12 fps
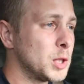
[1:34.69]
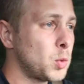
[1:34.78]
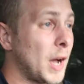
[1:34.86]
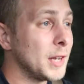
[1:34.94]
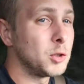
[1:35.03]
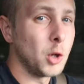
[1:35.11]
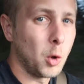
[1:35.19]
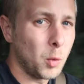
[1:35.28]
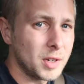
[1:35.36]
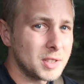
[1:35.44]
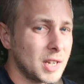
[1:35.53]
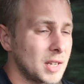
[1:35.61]
reason why I don't
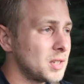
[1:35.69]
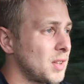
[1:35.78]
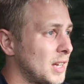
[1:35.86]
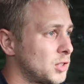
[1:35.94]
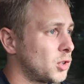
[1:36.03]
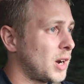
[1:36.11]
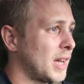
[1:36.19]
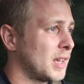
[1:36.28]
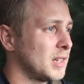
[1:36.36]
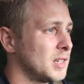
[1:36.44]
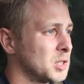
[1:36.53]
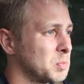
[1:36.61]
want to take it to that track
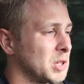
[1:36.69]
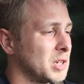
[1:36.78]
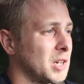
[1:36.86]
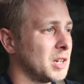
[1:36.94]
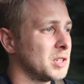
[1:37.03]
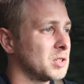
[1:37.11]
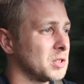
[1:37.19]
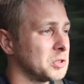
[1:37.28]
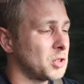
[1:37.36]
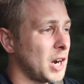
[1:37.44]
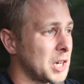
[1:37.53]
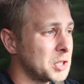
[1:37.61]
is because the
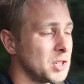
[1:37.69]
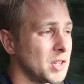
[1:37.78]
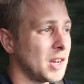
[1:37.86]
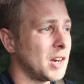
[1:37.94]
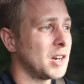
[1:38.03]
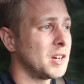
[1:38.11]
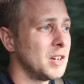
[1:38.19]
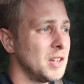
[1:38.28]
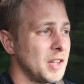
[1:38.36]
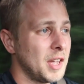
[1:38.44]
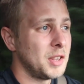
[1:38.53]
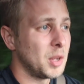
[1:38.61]
traction there
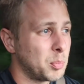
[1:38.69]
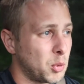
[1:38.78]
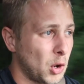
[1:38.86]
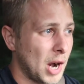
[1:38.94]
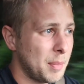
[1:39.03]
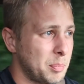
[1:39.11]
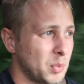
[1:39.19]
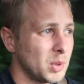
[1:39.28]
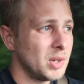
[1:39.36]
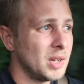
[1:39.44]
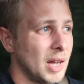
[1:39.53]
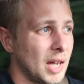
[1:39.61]
and the prep,
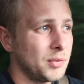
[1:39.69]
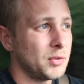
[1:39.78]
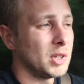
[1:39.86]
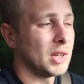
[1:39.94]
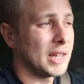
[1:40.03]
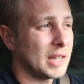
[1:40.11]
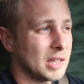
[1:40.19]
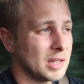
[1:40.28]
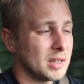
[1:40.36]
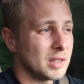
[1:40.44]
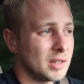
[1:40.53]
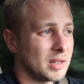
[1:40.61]
I feel like,
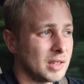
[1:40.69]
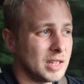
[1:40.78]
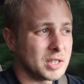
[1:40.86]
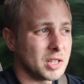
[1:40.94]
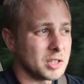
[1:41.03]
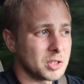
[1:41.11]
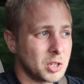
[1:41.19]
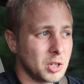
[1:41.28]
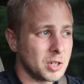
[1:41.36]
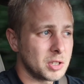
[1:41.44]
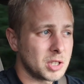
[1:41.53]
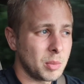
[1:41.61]
isn't as
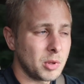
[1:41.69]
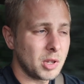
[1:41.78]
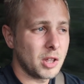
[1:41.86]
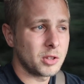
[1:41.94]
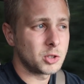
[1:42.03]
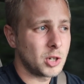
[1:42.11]
good as some of the other